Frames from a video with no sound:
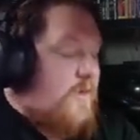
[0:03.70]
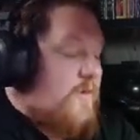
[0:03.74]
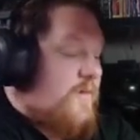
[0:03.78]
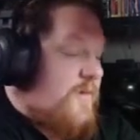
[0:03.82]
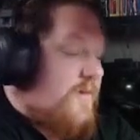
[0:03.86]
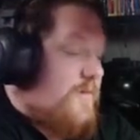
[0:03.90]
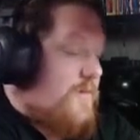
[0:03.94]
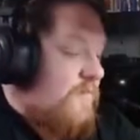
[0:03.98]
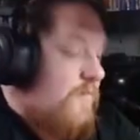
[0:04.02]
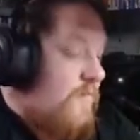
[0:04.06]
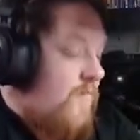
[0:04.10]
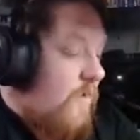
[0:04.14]

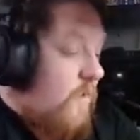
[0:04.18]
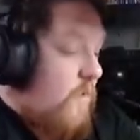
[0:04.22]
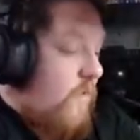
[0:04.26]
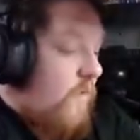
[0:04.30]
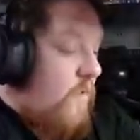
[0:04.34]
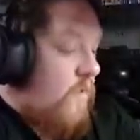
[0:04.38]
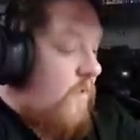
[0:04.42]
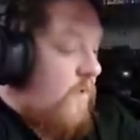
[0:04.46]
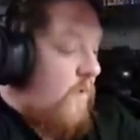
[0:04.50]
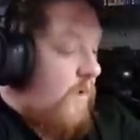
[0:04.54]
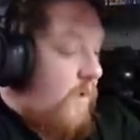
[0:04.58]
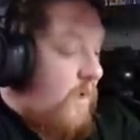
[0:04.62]
bit
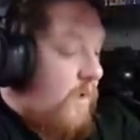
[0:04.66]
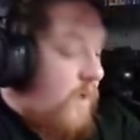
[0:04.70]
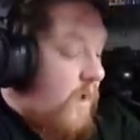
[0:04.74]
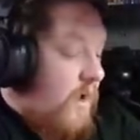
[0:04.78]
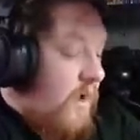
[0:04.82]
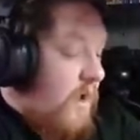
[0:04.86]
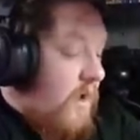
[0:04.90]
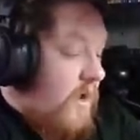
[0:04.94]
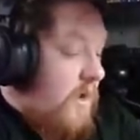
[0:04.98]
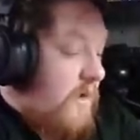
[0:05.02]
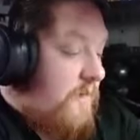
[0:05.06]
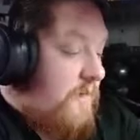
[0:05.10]
more
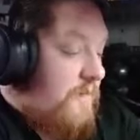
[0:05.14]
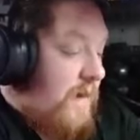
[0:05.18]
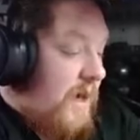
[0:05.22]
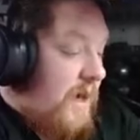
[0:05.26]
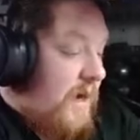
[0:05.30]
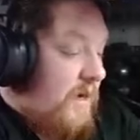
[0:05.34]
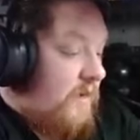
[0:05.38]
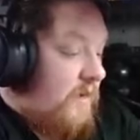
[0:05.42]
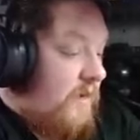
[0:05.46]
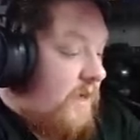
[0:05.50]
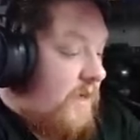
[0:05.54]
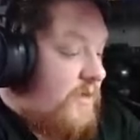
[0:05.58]

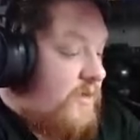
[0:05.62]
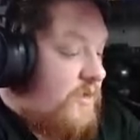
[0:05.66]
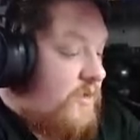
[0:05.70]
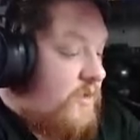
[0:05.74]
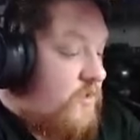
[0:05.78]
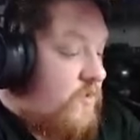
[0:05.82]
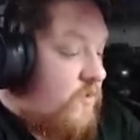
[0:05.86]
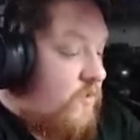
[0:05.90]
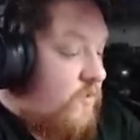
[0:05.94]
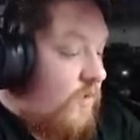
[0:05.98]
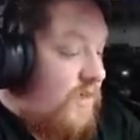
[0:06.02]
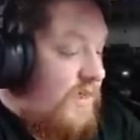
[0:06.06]
Battle Legends
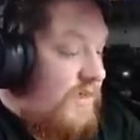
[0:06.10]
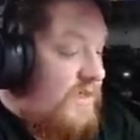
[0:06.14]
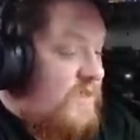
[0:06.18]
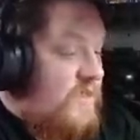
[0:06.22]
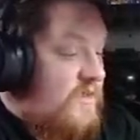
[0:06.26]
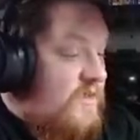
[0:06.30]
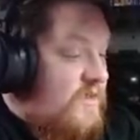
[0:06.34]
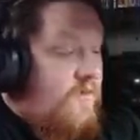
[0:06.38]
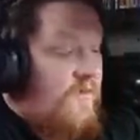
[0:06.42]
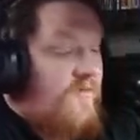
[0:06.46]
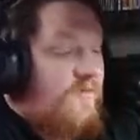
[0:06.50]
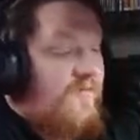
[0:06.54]

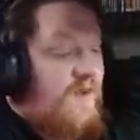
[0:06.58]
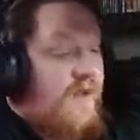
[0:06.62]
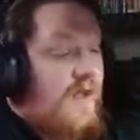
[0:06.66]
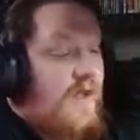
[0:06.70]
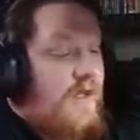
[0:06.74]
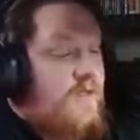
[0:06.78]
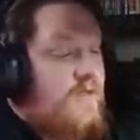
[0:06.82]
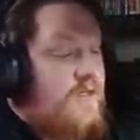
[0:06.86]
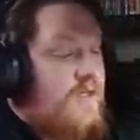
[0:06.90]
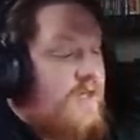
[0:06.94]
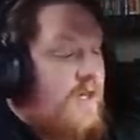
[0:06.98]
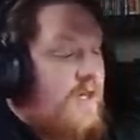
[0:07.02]
Crystal
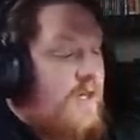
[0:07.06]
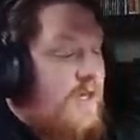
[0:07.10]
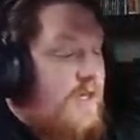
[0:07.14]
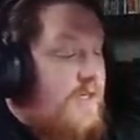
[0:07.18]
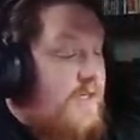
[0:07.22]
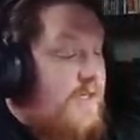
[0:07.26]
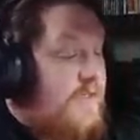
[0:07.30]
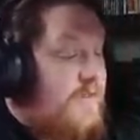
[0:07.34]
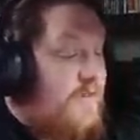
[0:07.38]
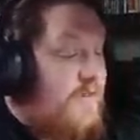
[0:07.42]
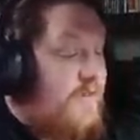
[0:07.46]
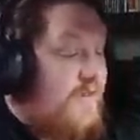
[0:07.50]
Revenge. Uh,
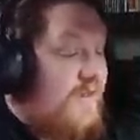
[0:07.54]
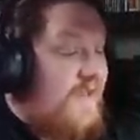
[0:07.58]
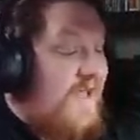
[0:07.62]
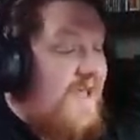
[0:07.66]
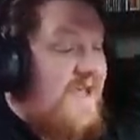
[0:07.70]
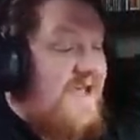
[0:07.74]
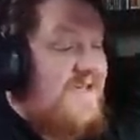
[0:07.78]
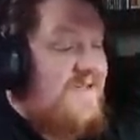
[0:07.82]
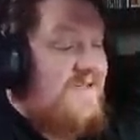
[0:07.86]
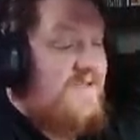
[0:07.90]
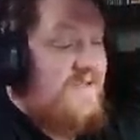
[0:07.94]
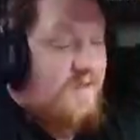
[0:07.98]
these are the
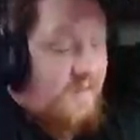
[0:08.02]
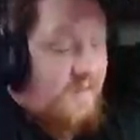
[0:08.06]
last of